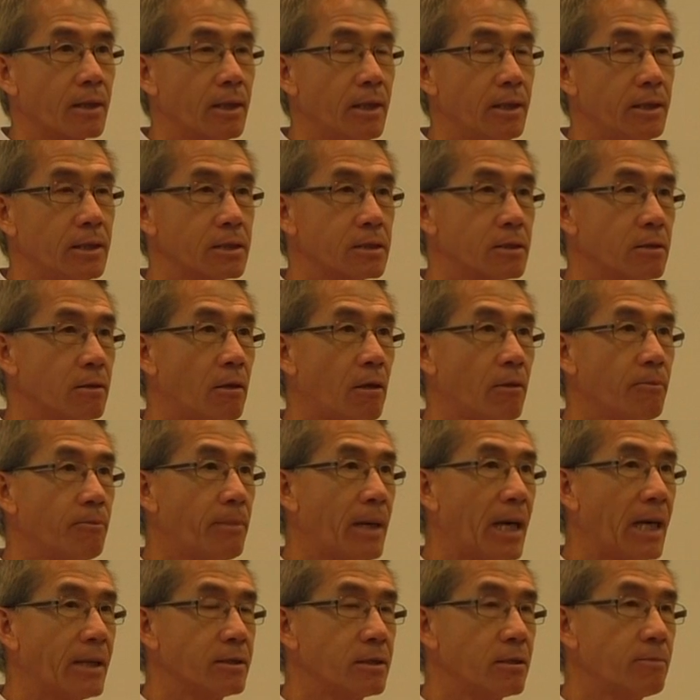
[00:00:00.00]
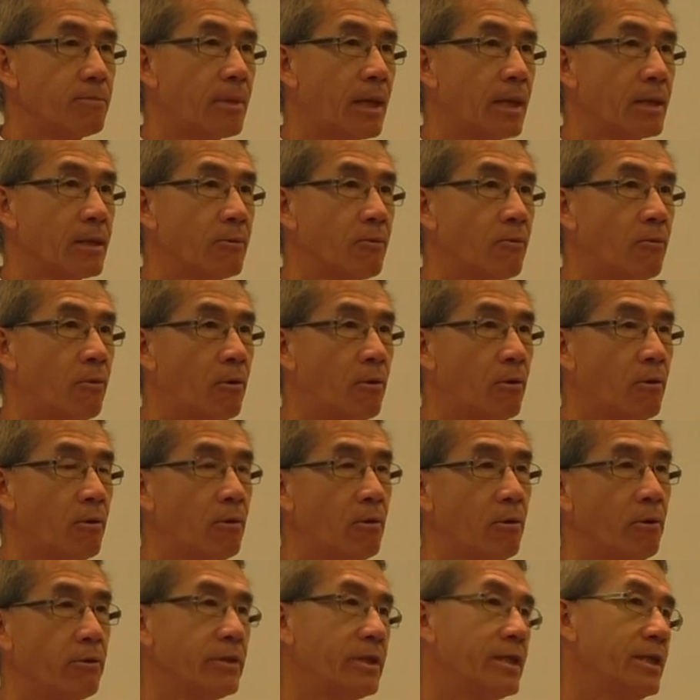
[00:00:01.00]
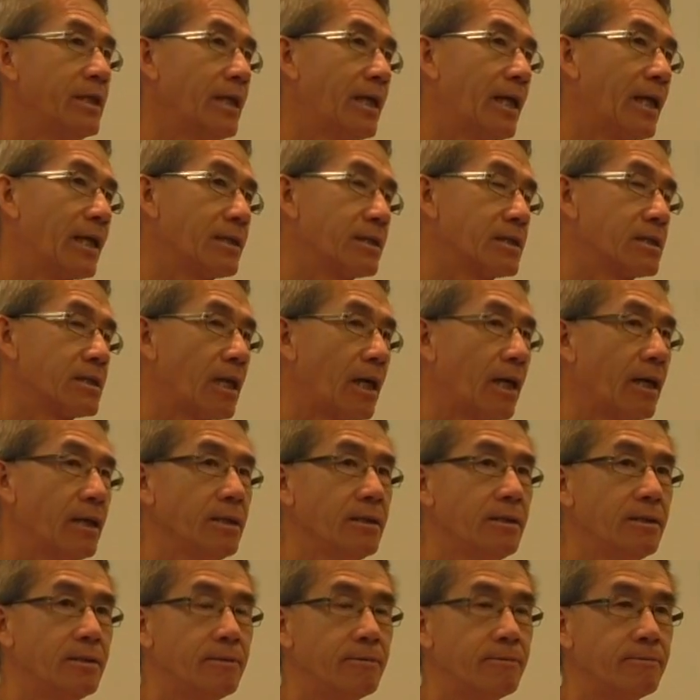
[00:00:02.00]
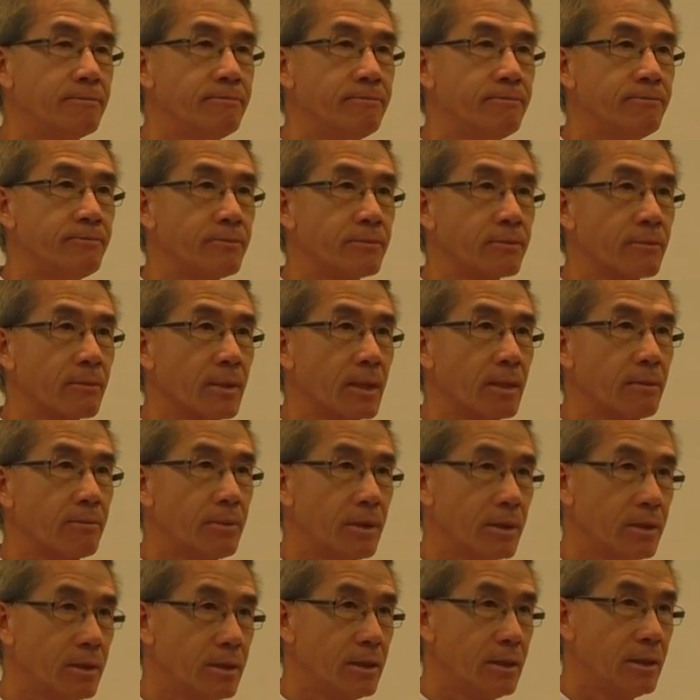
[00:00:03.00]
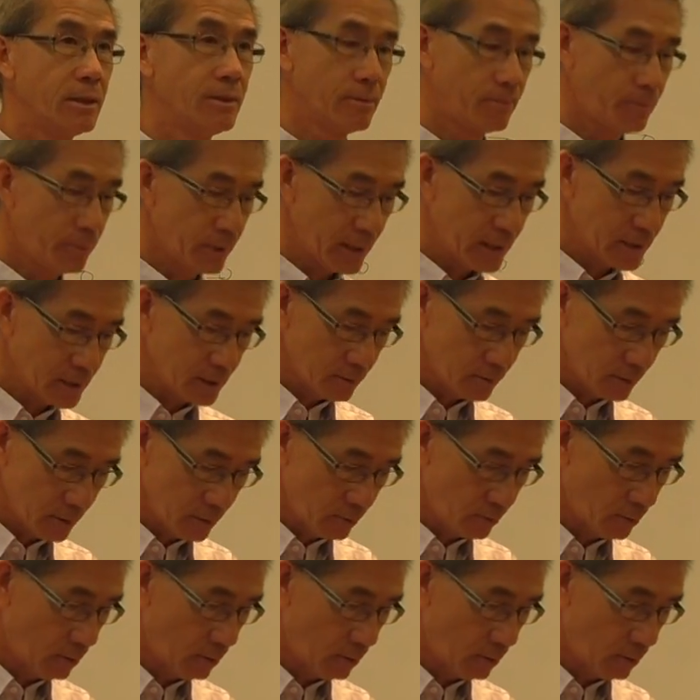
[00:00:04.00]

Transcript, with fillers: And it's not bounded by the wall on the other side. But the pressure of the